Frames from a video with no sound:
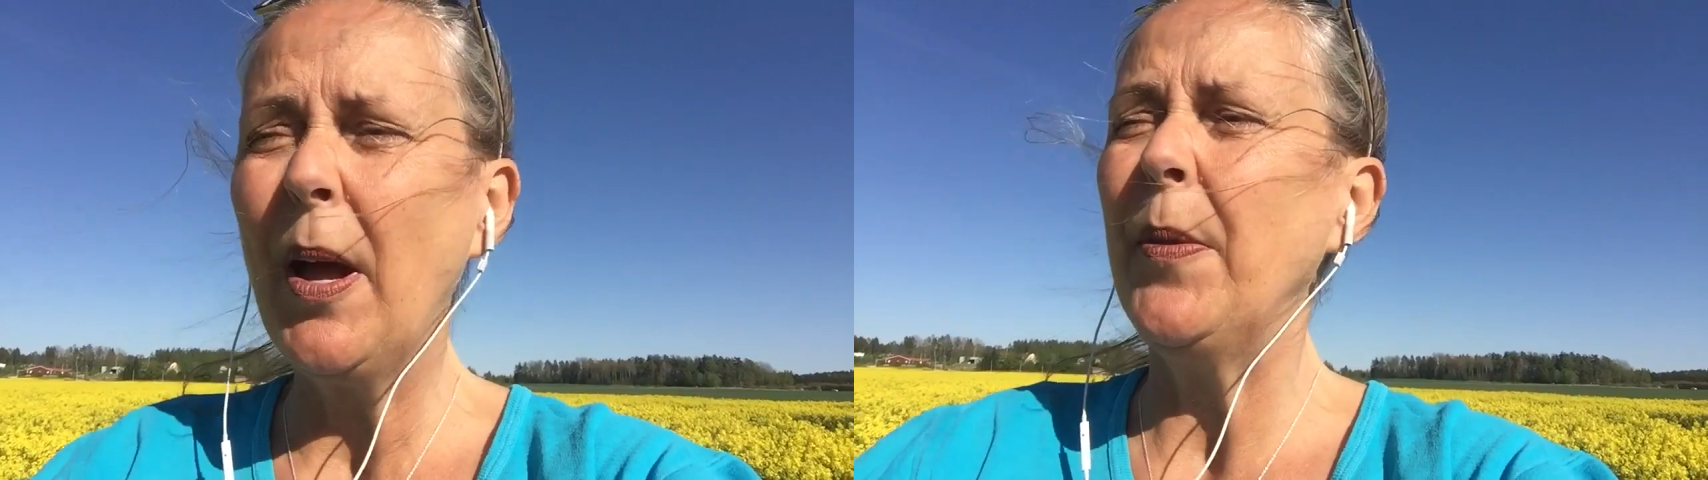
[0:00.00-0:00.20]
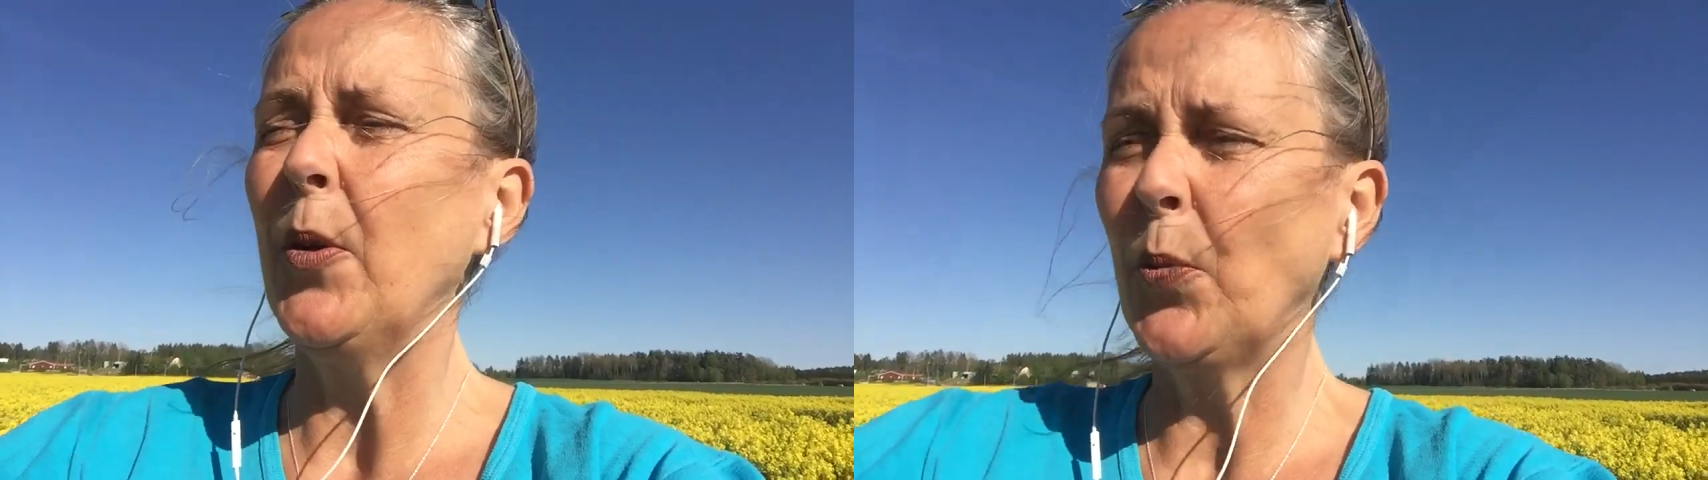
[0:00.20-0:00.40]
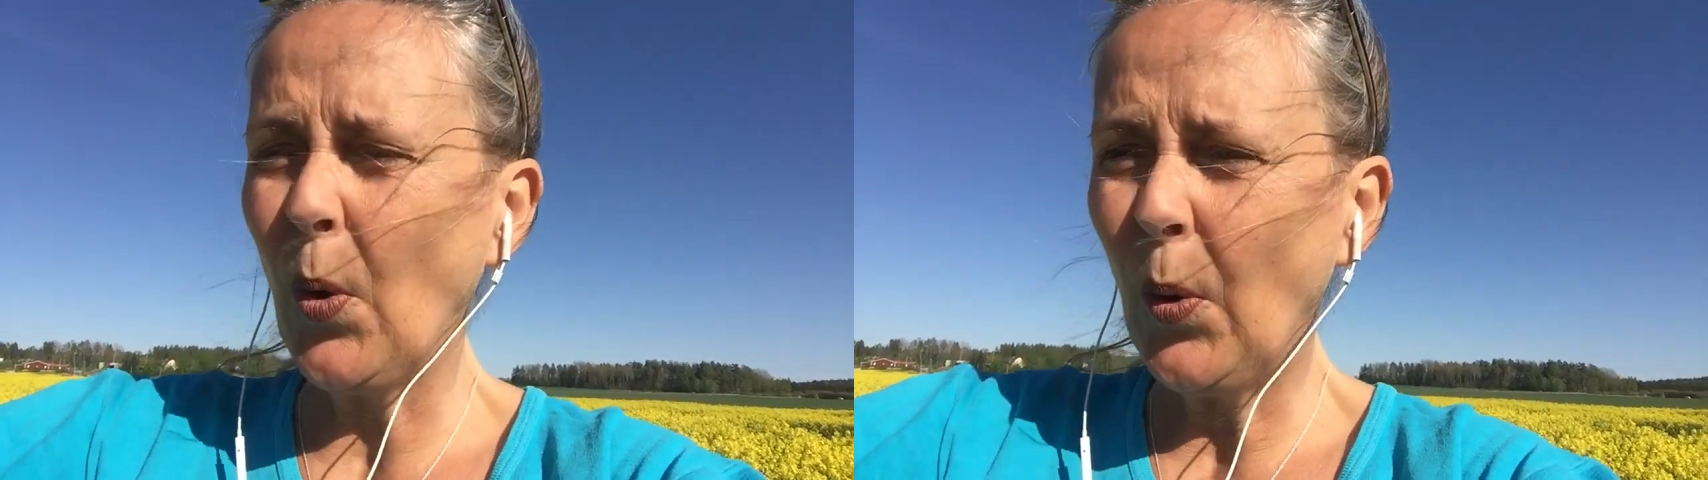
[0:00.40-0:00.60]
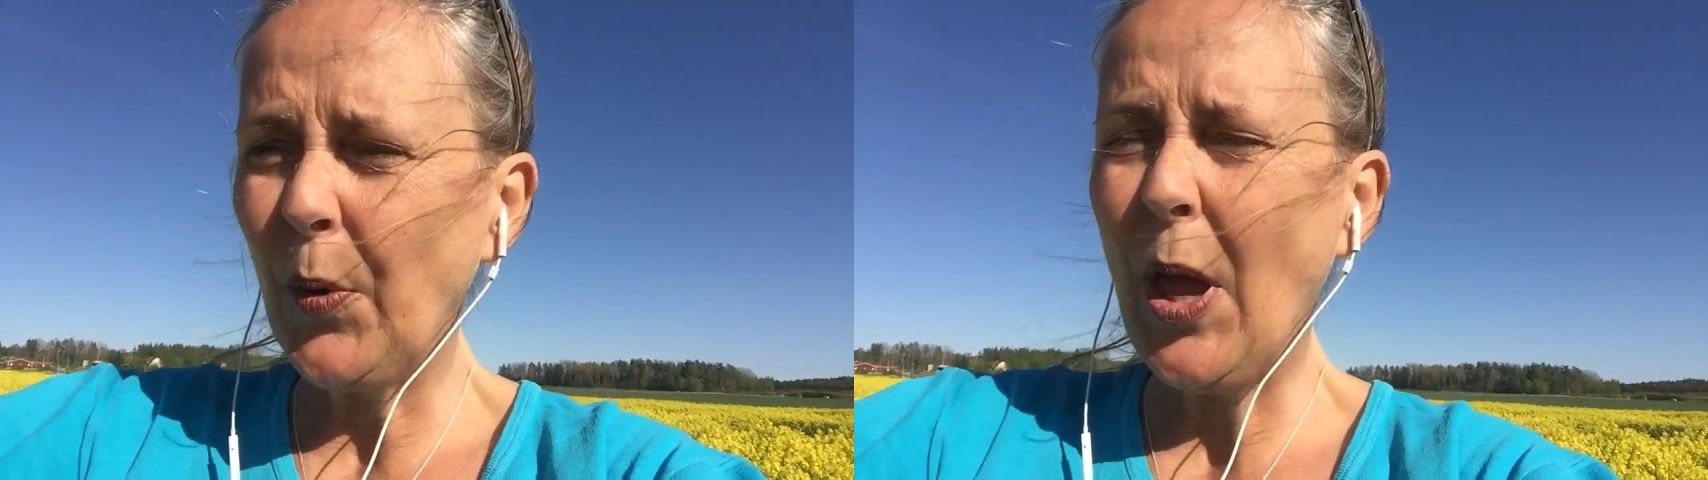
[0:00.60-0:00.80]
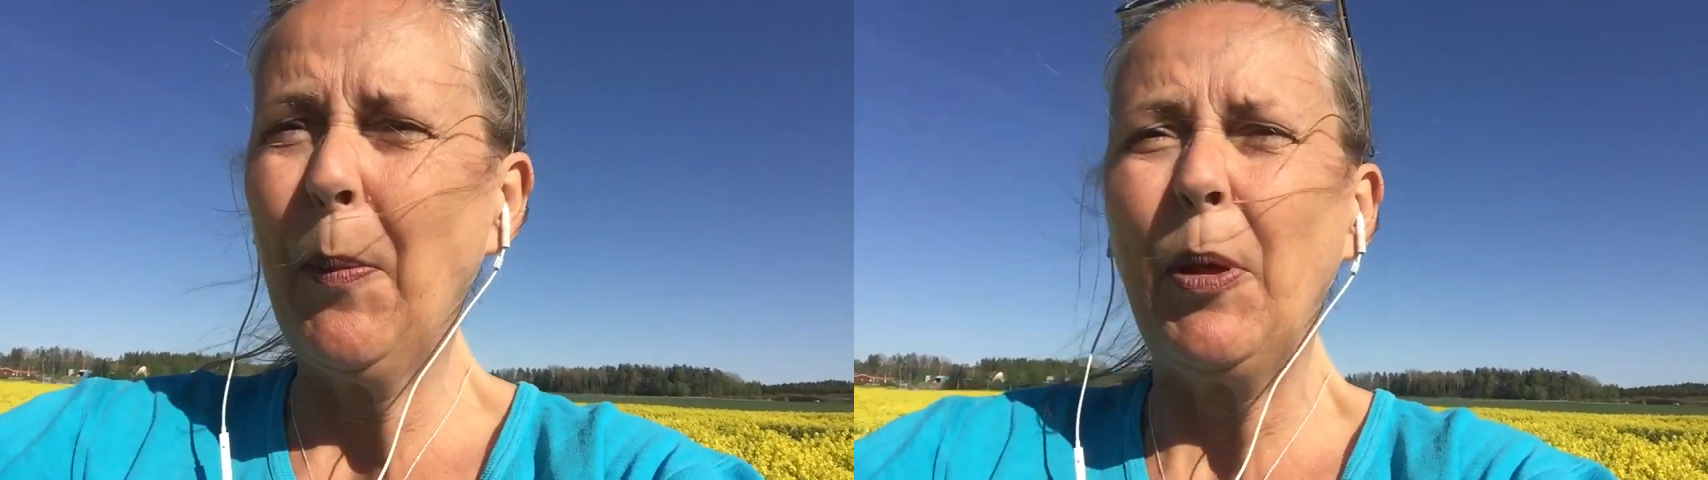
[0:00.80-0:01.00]
and then roll
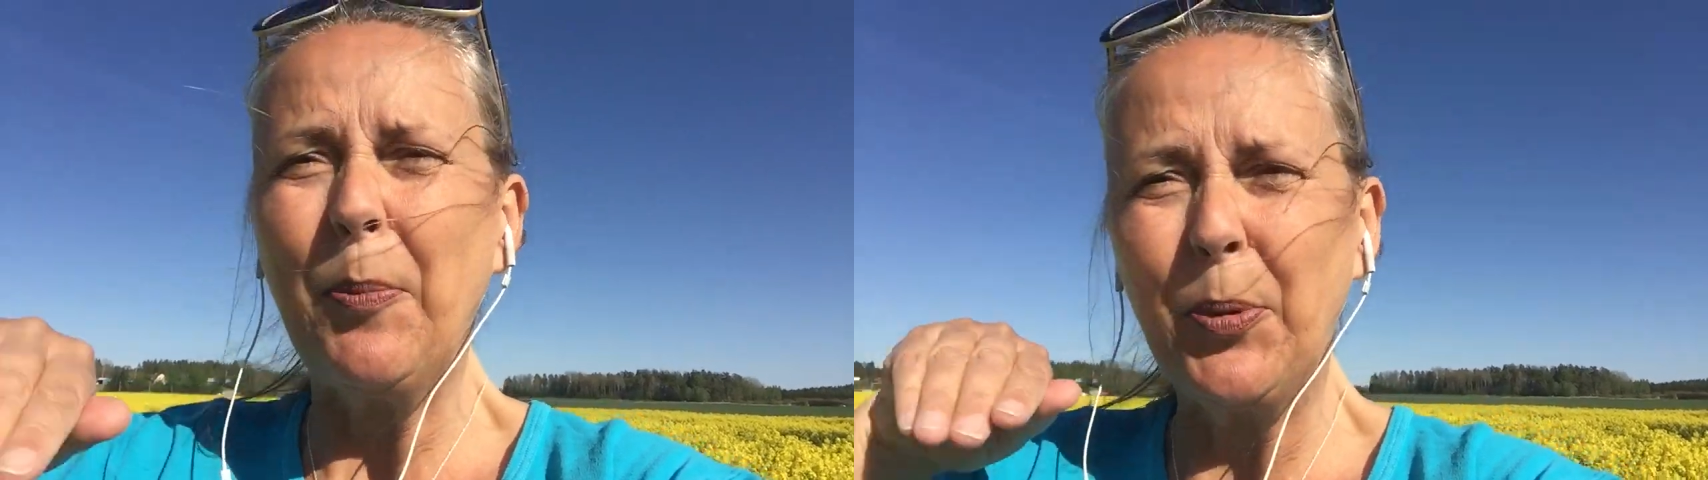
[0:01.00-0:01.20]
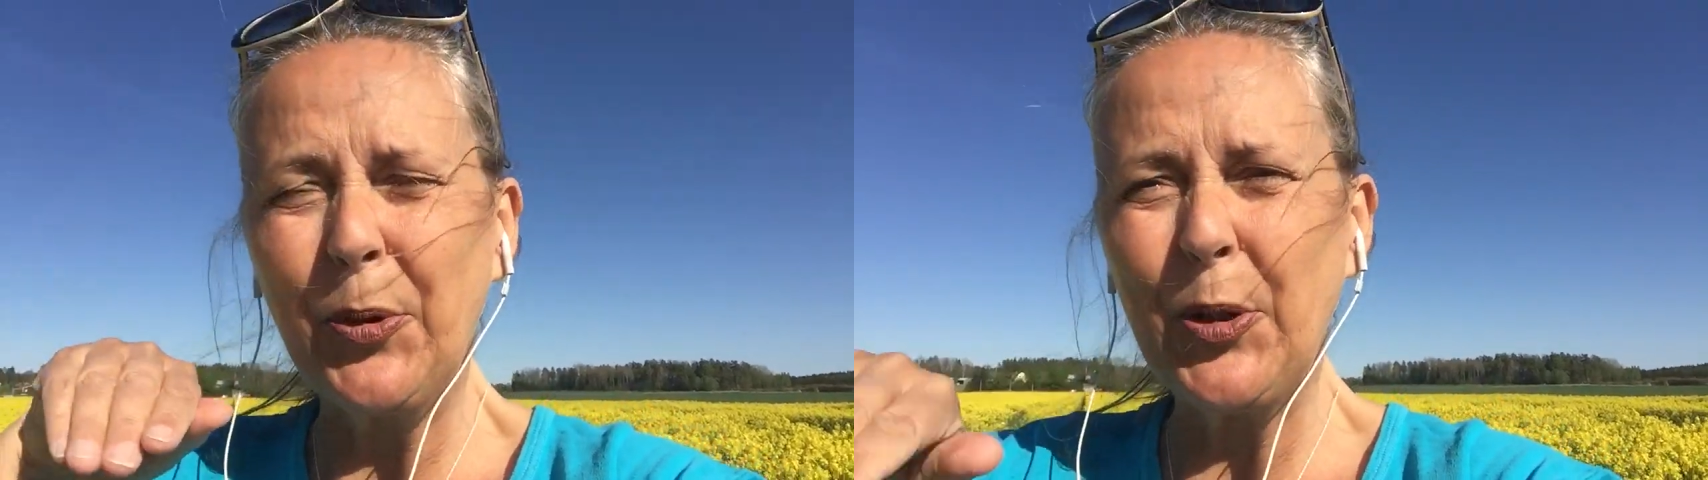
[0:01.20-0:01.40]
them and then put